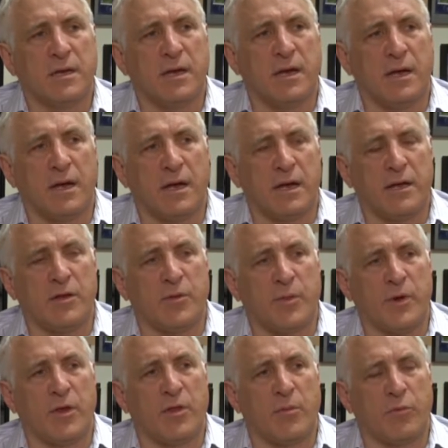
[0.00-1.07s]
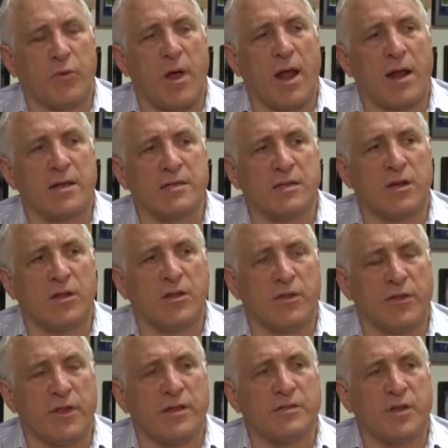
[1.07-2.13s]
and there'll be other products and other
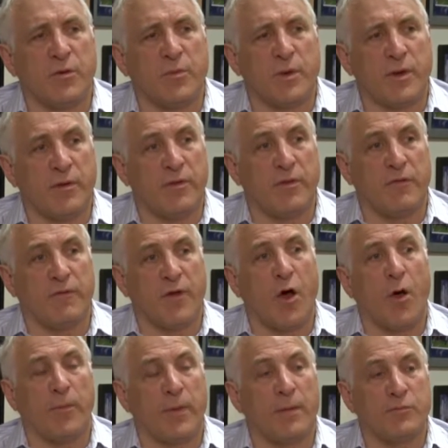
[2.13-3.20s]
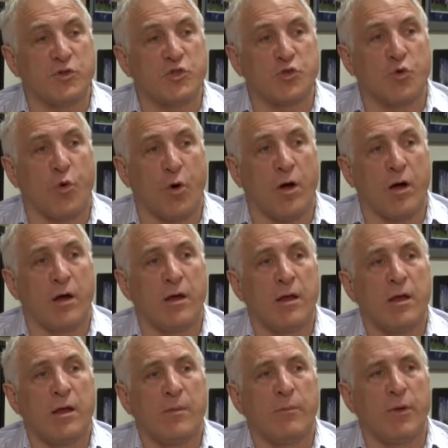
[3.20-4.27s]
things that will be developed, I'm sure,
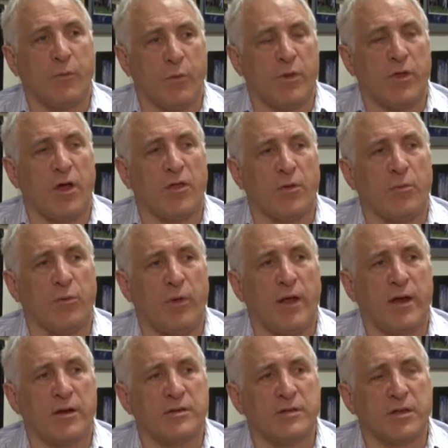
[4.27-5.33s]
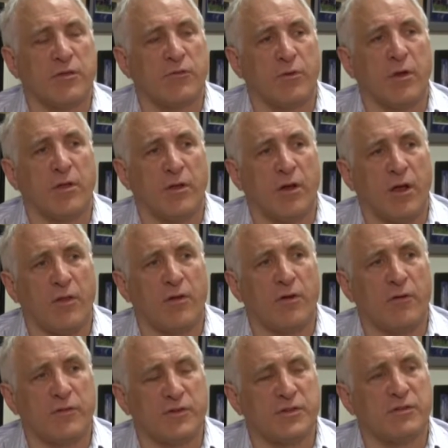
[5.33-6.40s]
but with other players and through
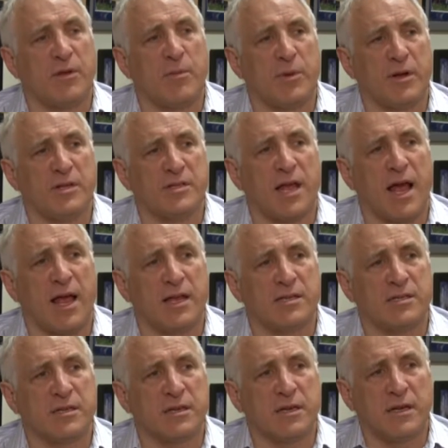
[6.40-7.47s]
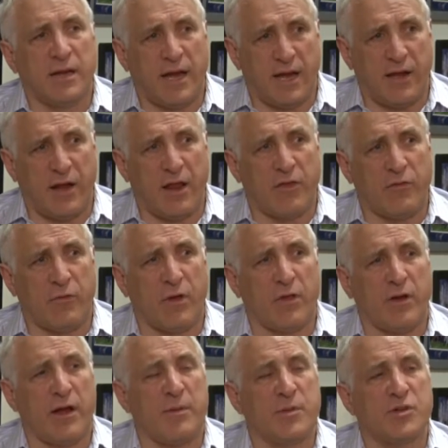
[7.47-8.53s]
other celebrities' eyes and through
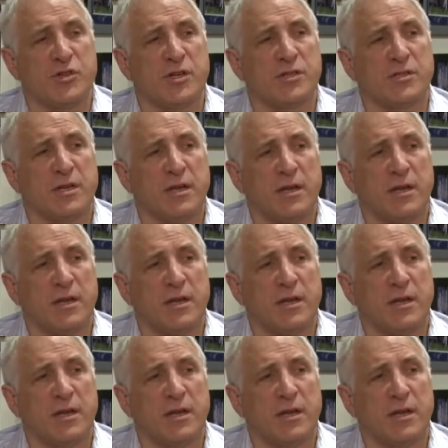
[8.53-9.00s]
other images.